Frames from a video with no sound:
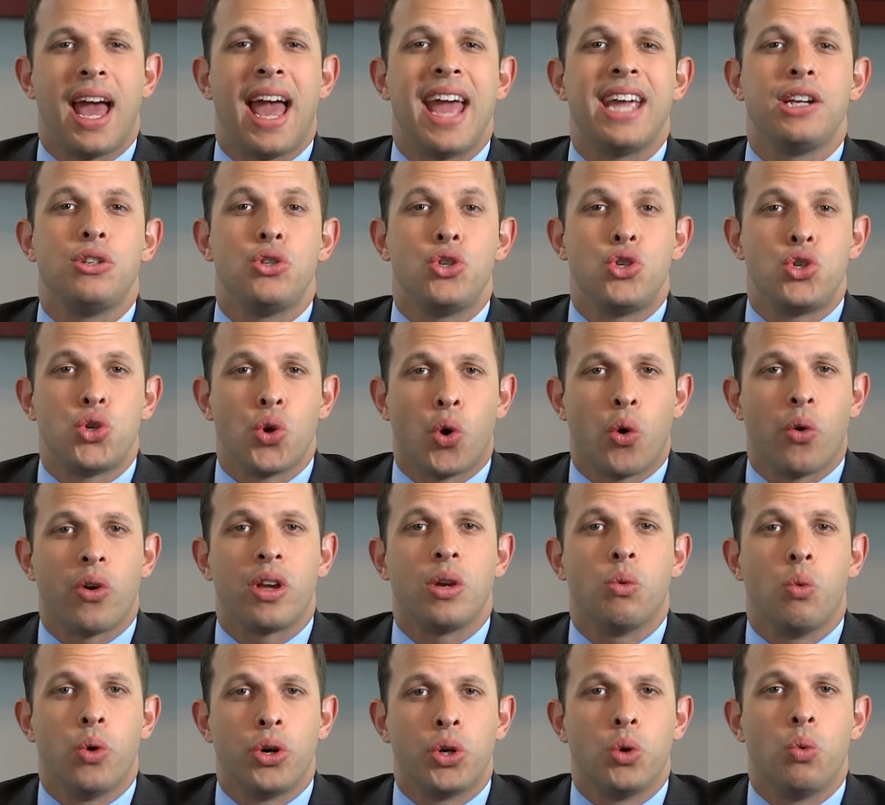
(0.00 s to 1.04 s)
a
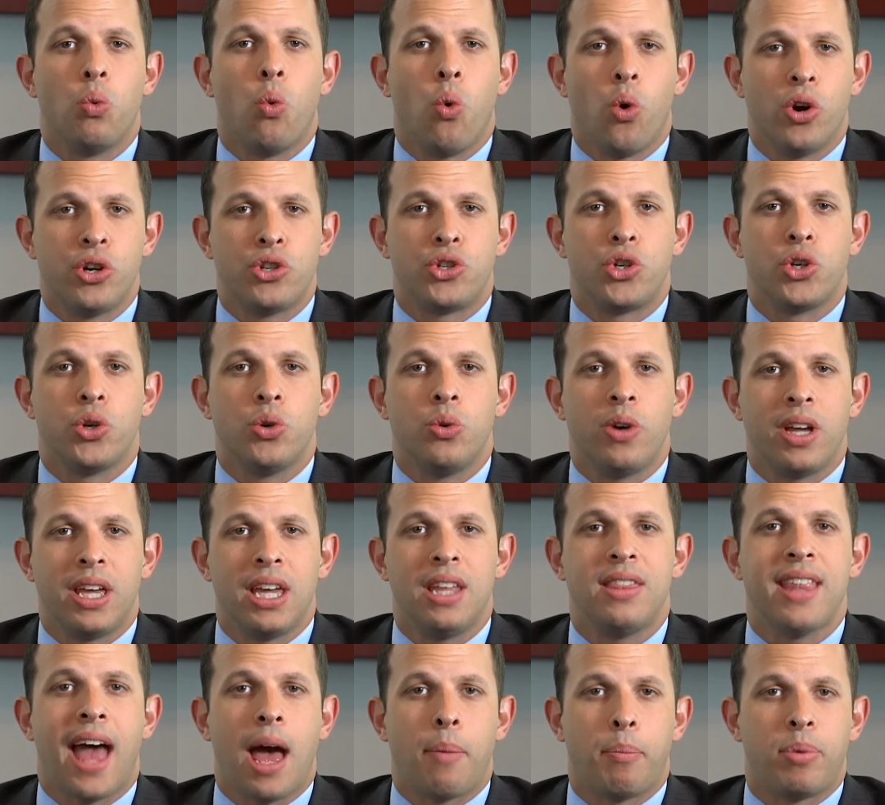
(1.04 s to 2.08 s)
jury would award you
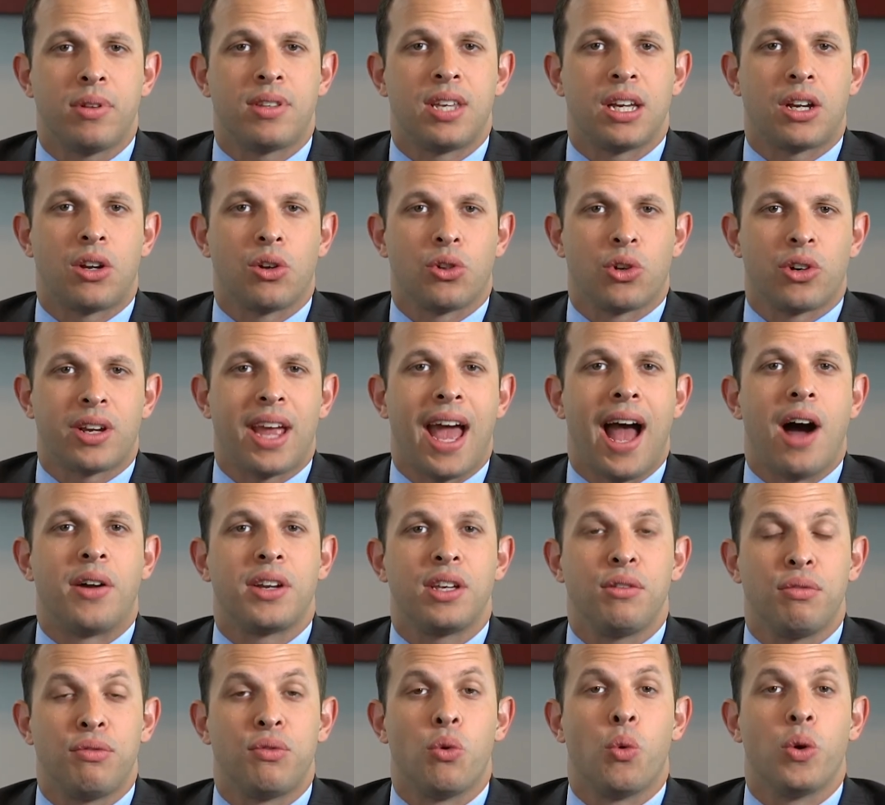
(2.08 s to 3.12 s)
in that particular
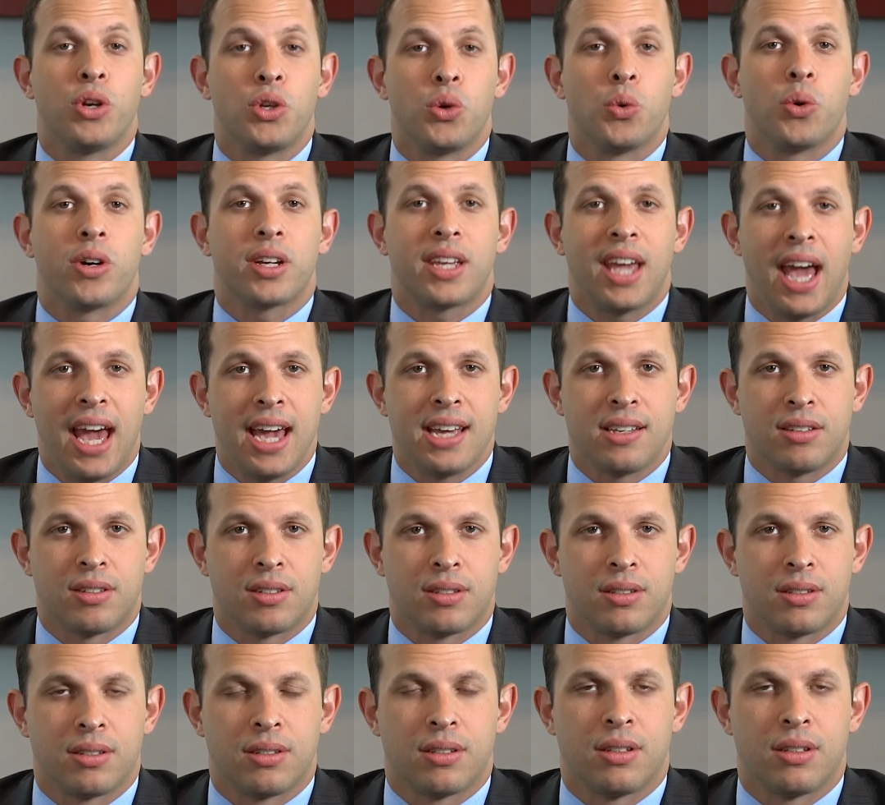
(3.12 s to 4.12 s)
county for your case?